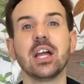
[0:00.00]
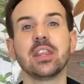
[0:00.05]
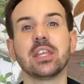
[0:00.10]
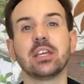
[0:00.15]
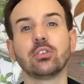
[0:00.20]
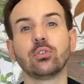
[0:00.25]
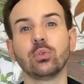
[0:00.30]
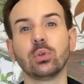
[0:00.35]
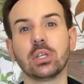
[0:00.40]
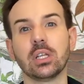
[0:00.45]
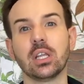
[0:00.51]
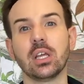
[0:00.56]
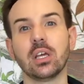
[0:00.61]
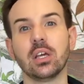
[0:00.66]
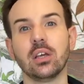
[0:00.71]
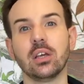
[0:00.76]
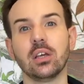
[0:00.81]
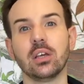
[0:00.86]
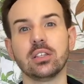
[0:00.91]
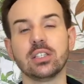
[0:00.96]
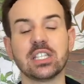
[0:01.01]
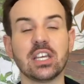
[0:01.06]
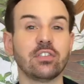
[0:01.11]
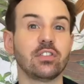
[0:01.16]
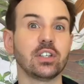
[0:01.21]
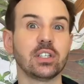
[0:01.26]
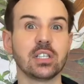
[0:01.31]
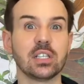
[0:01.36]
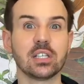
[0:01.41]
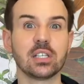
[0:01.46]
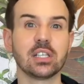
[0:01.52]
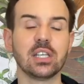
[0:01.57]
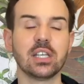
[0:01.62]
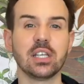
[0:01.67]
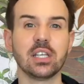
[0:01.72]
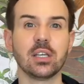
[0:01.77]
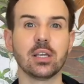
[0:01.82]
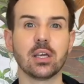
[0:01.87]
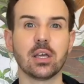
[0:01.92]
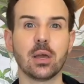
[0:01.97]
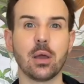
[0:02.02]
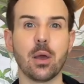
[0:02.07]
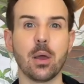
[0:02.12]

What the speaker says: that will definitely